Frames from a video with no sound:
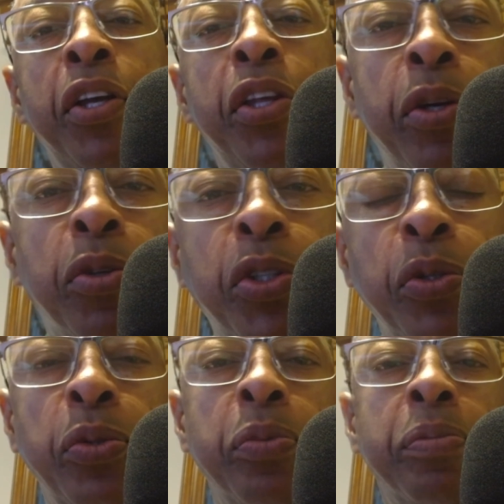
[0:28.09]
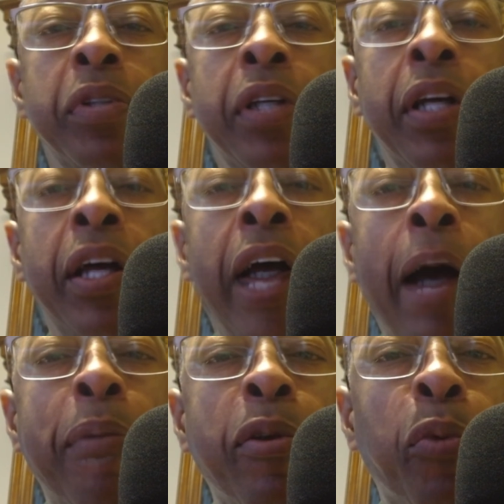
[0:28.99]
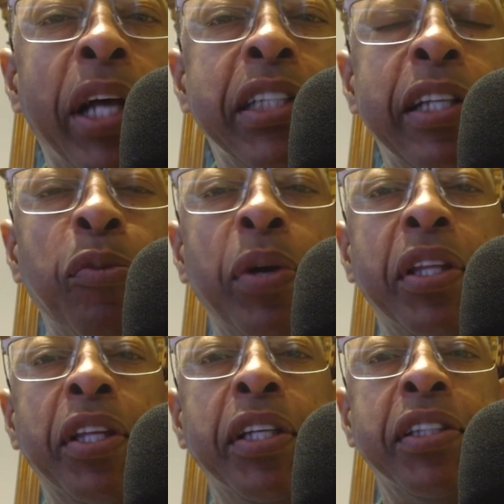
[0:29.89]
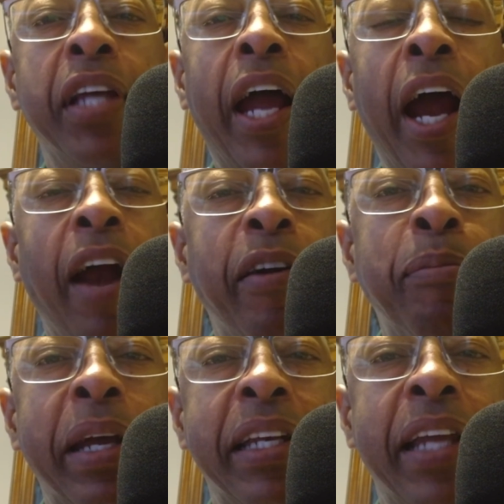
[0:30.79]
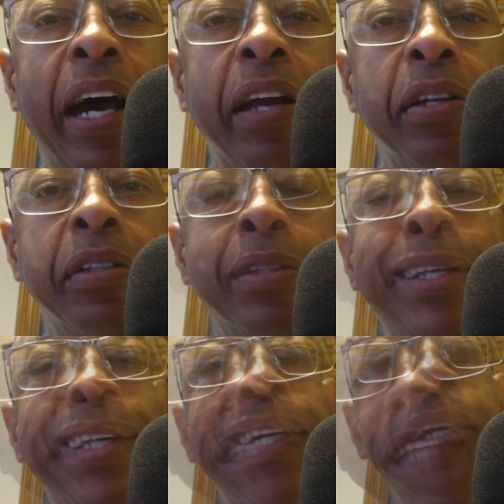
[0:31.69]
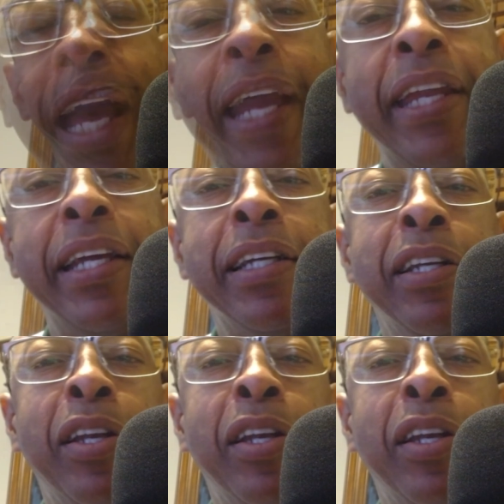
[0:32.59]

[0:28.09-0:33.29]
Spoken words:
YouTube. I've been wrestling with this Ari McDonald signing,